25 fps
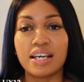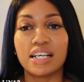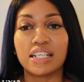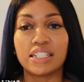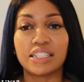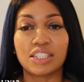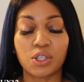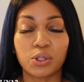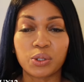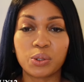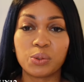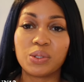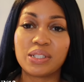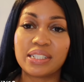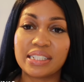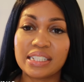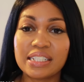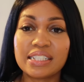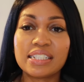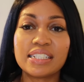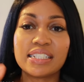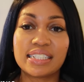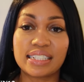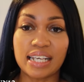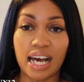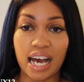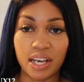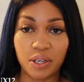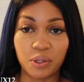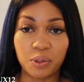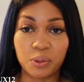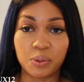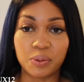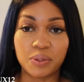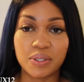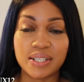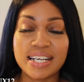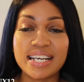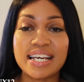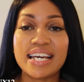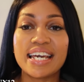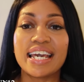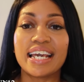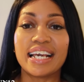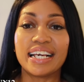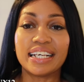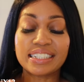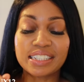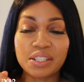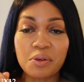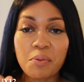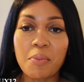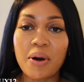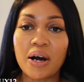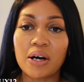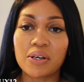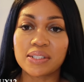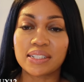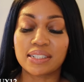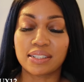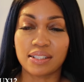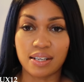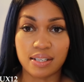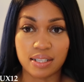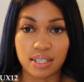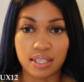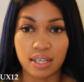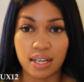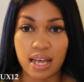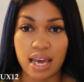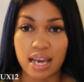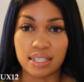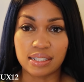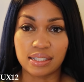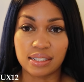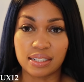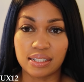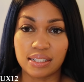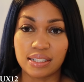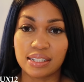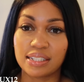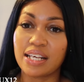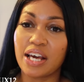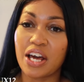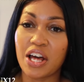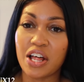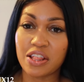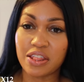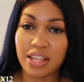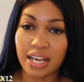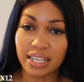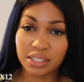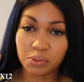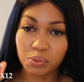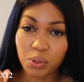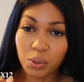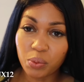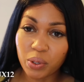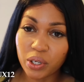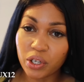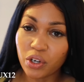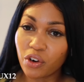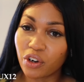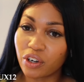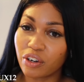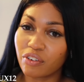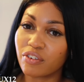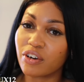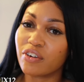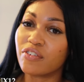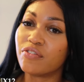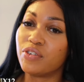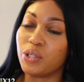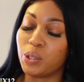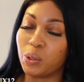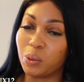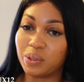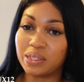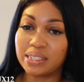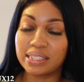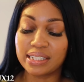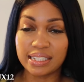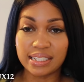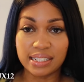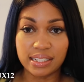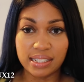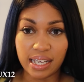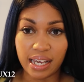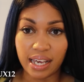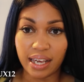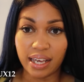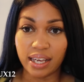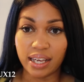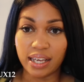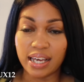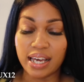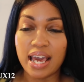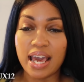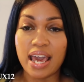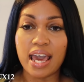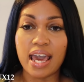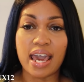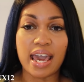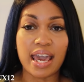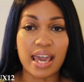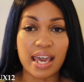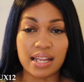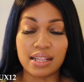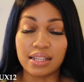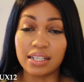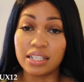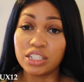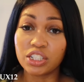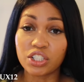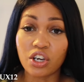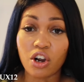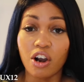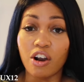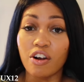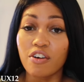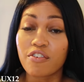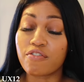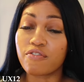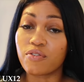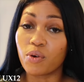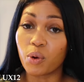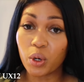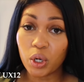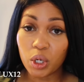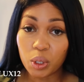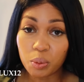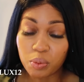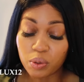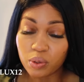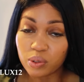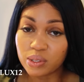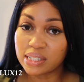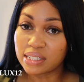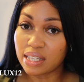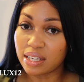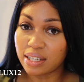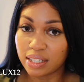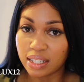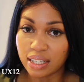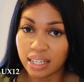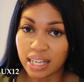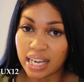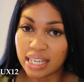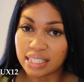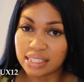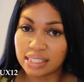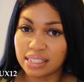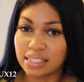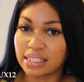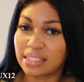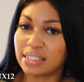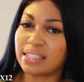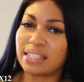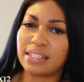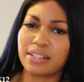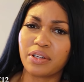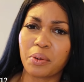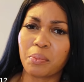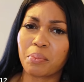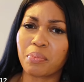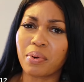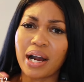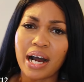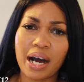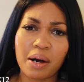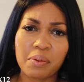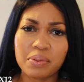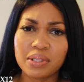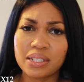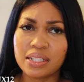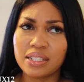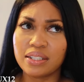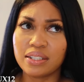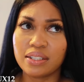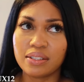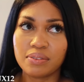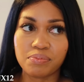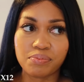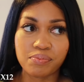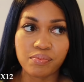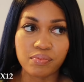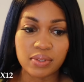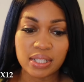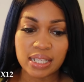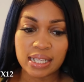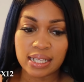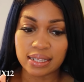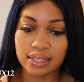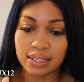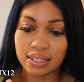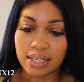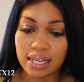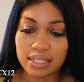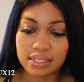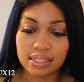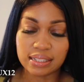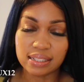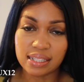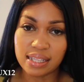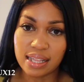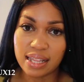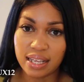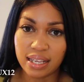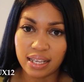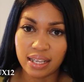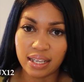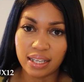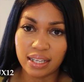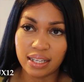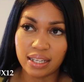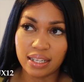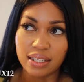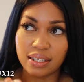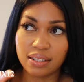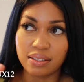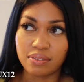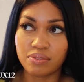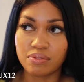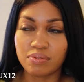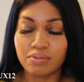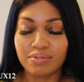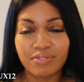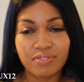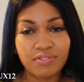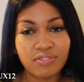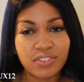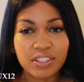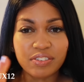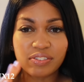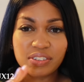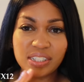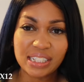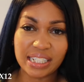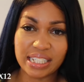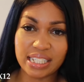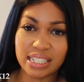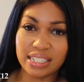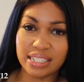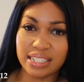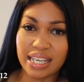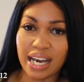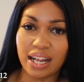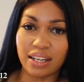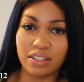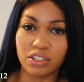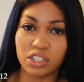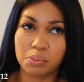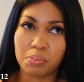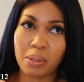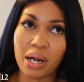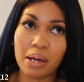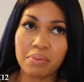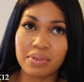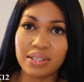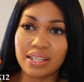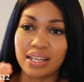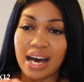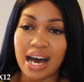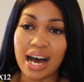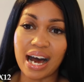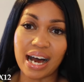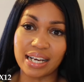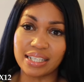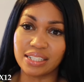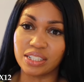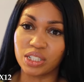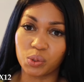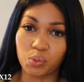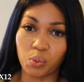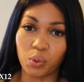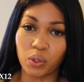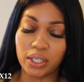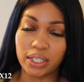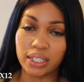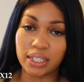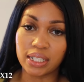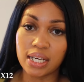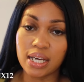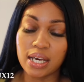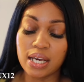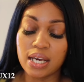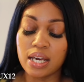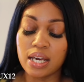So you see the title, it's about sunglasses. That's what we're going to review today. And these are affordable sunglasses, and they're probably less than fifteen dollars, probably the highest one.